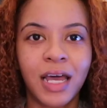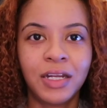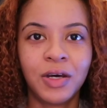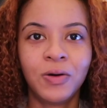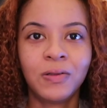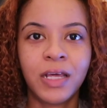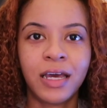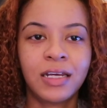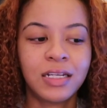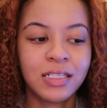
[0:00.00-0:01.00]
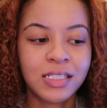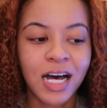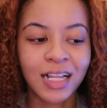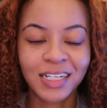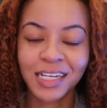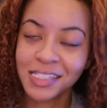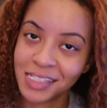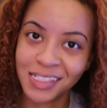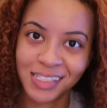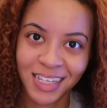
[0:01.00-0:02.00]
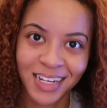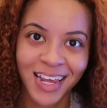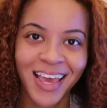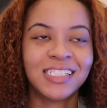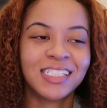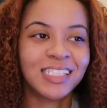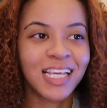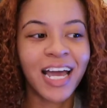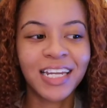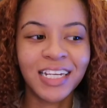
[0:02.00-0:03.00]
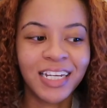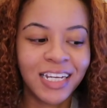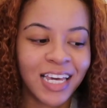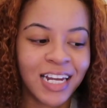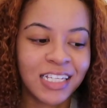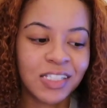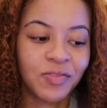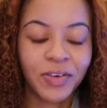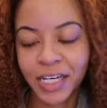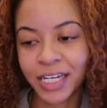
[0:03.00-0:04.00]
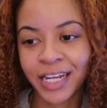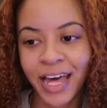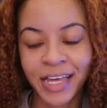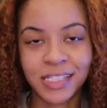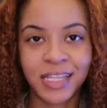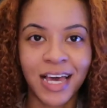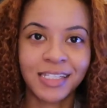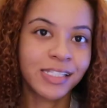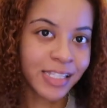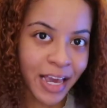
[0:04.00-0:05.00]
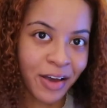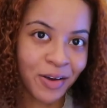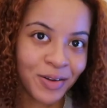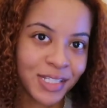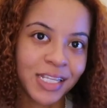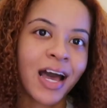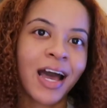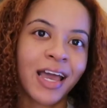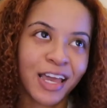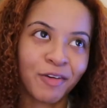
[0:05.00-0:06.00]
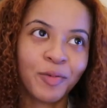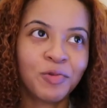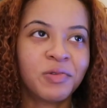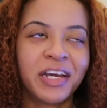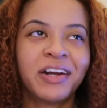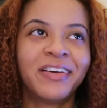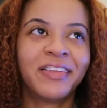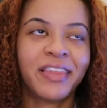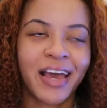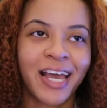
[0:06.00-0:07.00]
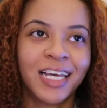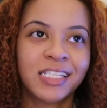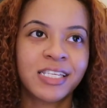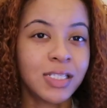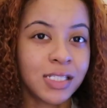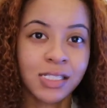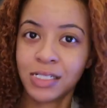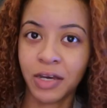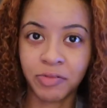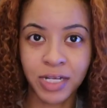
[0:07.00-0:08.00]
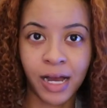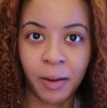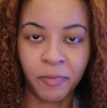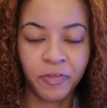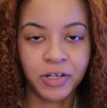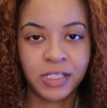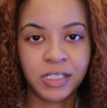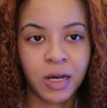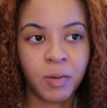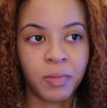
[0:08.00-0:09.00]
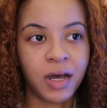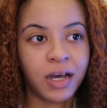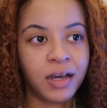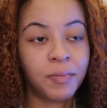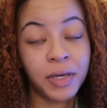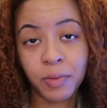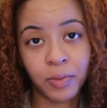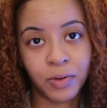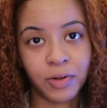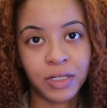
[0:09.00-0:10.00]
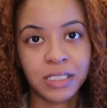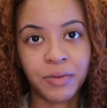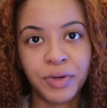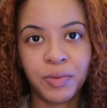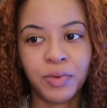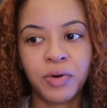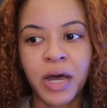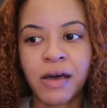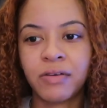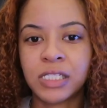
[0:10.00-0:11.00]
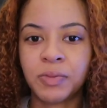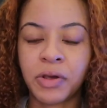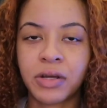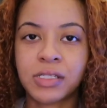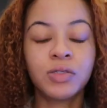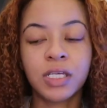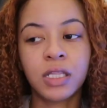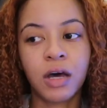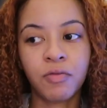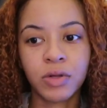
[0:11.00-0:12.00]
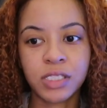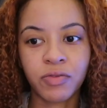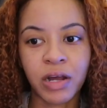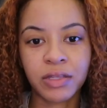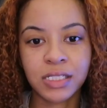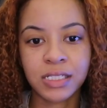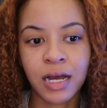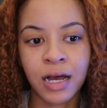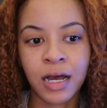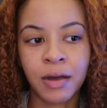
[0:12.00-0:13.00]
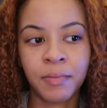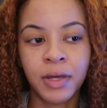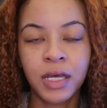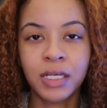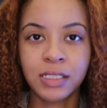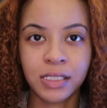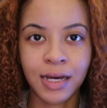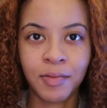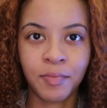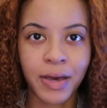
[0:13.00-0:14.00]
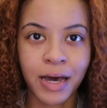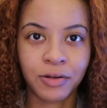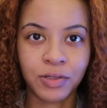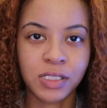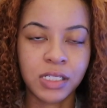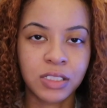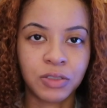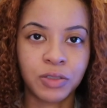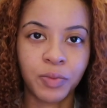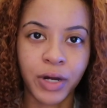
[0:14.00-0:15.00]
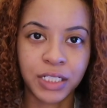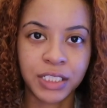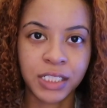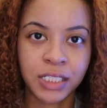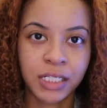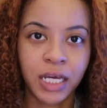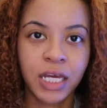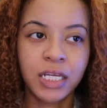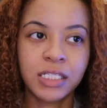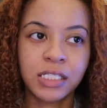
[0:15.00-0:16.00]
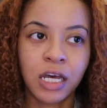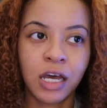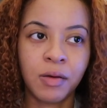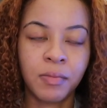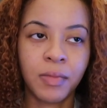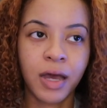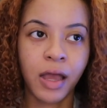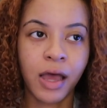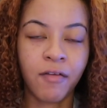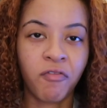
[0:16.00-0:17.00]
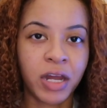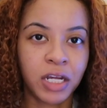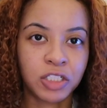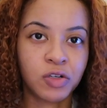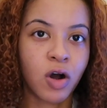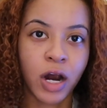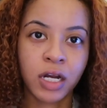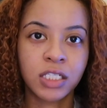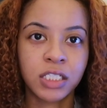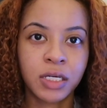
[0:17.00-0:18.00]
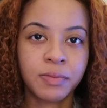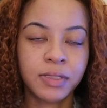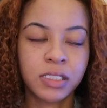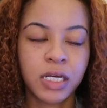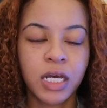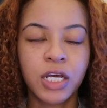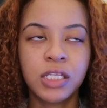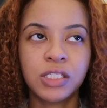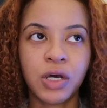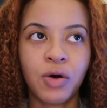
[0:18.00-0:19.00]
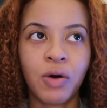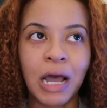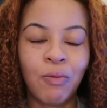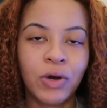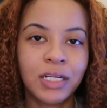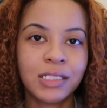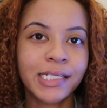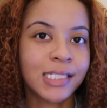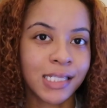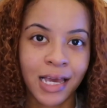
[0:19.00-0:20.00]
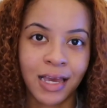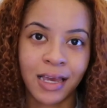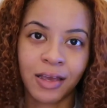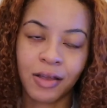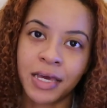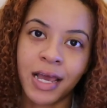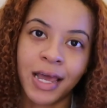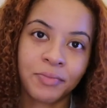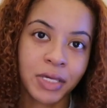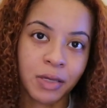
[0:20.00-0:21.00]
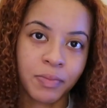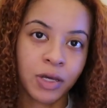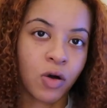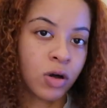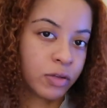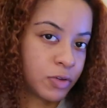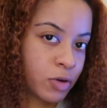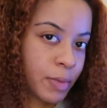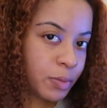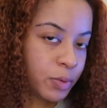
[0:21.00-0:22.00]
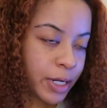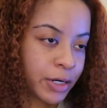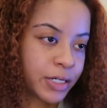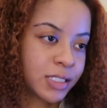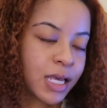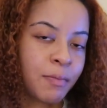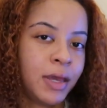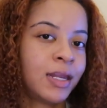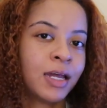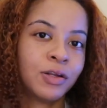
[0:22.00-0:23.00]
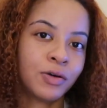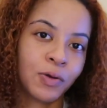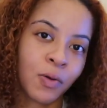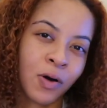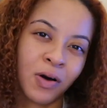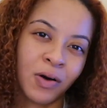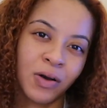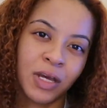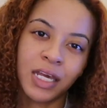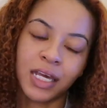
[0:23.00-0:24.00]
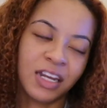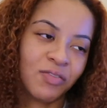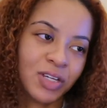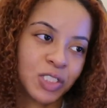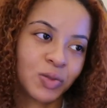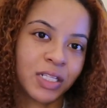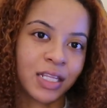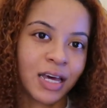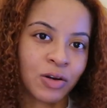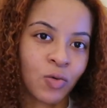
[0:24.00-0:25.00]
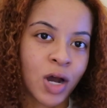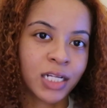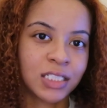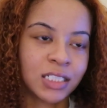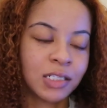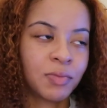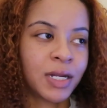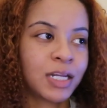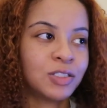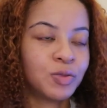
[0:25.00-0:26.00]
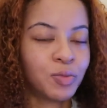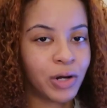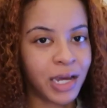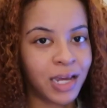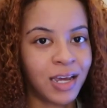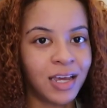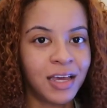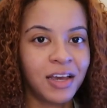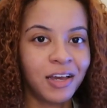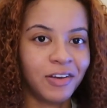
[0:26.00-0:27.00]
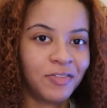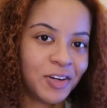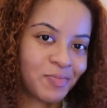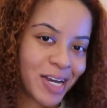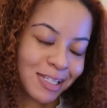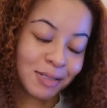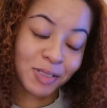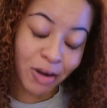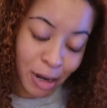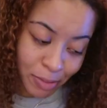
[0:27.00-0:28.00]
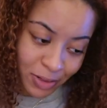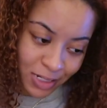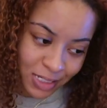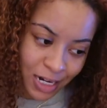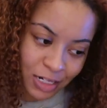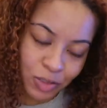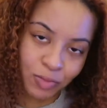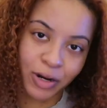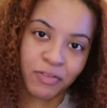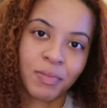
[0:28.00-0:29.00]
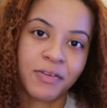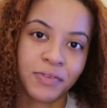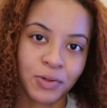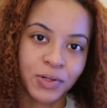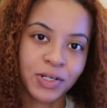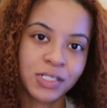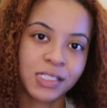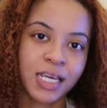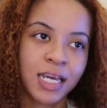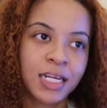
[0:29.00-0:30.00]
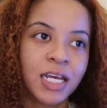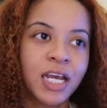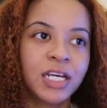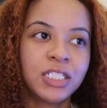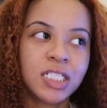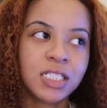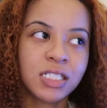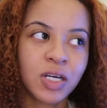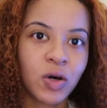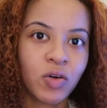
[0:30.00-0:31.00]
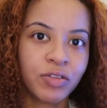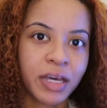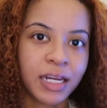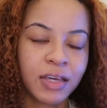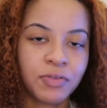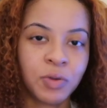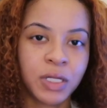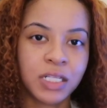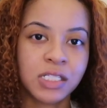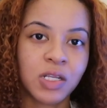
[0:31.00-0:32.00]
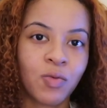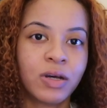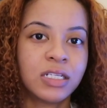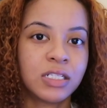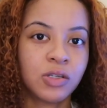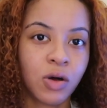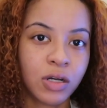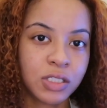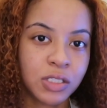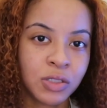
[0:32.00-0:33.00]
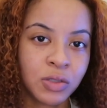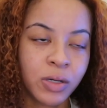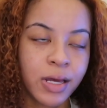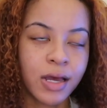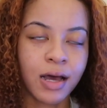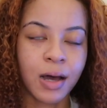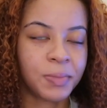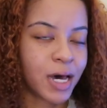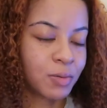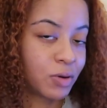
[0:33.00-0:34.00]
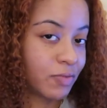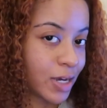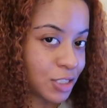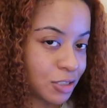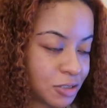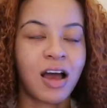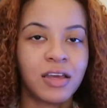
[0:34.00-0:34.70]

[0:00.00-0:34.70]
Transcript: I know that it is the holiday season. As exciting and as fun as that sounds, I am aware that this is a tough time for some people. Some people have experienced losing loved ones around this time. Some battle seasonal depression. Some have financial hardships. So I wanted to say that I am keeping all of you in my prayers. I may not know you all individually that are watching, but I do pray for my subscribers and I do pray for my viewers. And just know that if you need someone to talk to, I'm not a professional.